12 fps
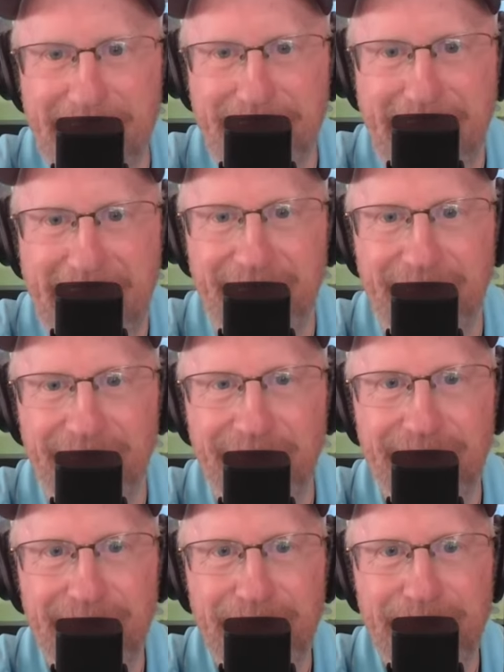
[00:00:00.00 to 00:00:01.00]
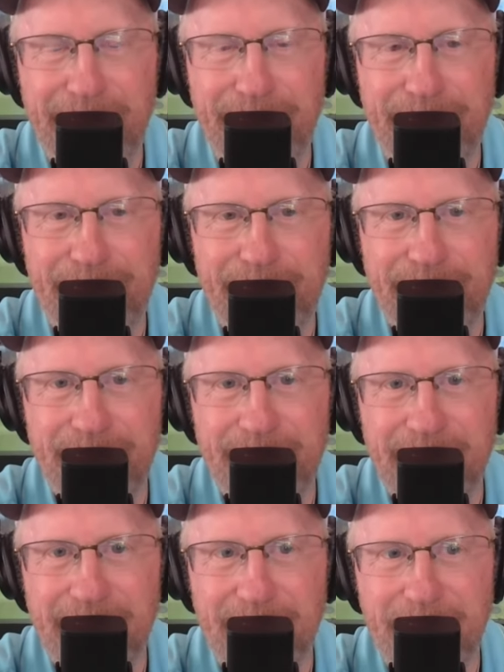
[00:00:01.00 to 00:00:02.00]
that matters.
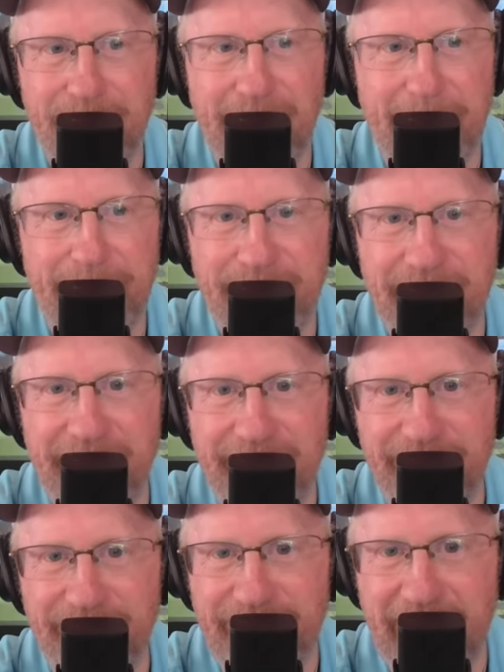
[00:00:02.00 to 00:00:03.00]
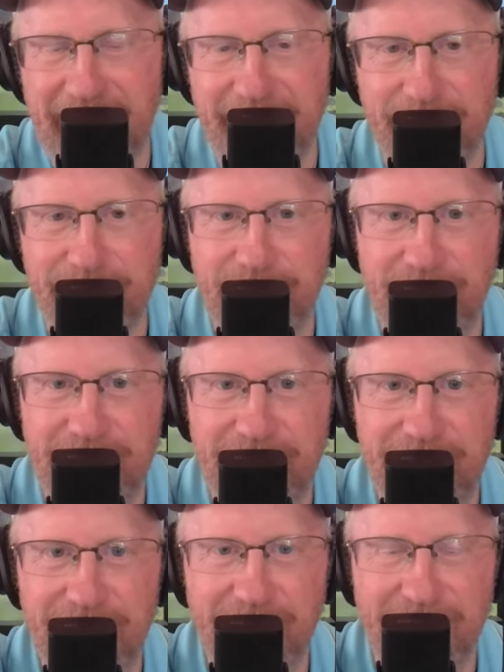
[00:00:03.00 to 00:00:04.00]
Perhaps it does. This guy looks like
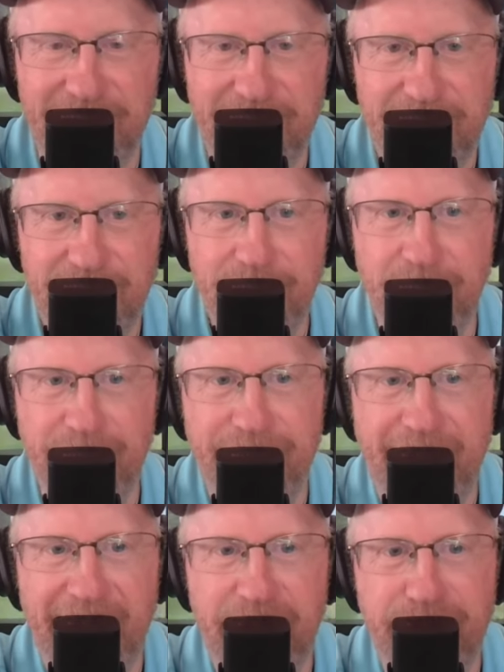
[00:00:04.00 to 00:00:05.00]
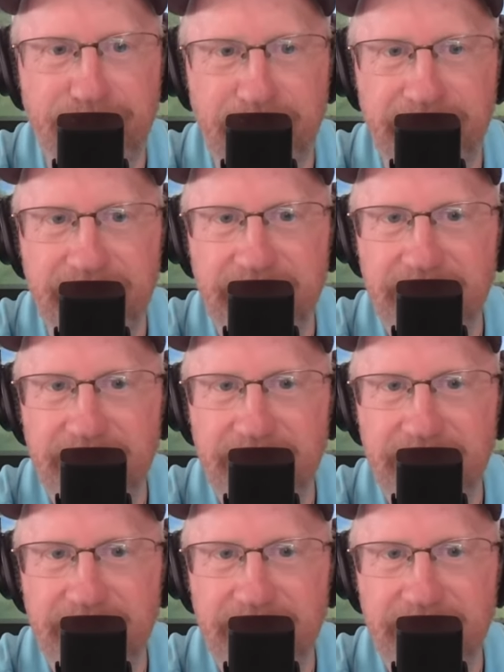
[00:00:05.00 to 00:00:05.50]
he runs a hedge fund